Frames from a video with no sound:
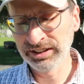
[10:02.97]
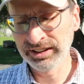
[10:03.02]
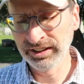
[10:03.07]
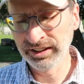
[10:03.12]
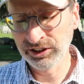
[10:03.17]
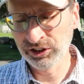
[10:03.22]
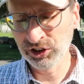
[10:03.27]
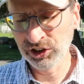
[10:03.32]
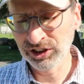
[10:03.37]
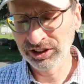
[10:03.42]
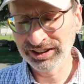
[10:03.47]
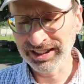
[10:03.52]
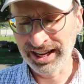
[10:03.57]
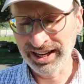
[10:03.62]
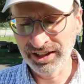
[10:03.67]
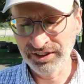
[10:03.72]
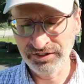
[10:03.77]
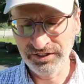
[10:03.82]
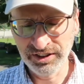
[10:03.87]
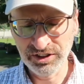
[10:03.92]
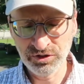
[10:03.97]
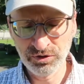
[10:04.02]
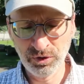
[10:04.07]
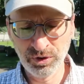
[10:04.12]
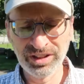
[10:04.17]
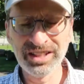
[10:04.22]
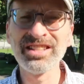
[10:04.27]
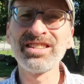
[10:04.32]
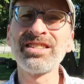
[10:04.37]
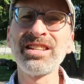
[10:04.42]
in the church edifice
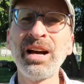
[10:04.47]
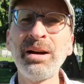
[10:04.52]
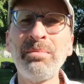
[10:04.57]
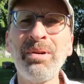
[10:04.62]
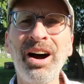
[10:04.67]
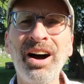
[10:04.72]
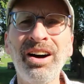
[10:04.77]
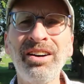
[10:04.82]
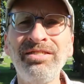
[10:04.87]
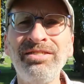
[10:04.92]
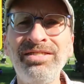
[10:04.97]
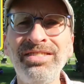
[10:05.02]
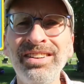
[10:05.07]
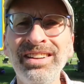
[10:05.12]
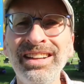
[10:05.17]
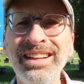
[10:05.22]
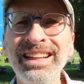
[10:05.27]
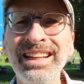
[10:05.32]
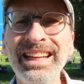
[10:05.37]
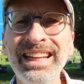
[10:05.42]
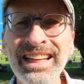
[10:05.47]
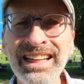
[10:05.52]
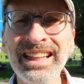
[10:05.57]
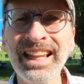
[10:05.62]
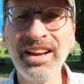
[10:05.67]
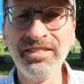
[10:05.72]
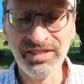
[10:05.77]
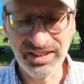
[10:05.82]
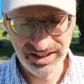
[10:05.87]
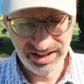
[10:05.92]
for the sum of
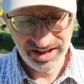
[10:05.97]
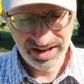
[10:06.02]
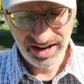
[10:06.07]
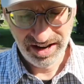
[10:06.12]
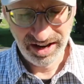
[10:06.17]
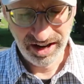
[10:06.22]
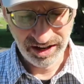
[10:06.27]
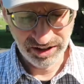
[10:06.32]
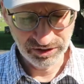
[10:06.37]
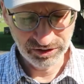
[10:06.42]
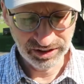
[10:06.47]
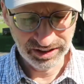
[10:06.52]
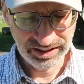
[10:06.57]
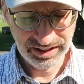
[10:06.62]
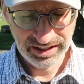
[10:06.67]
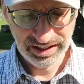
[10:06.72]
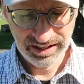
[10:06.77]
$1,100.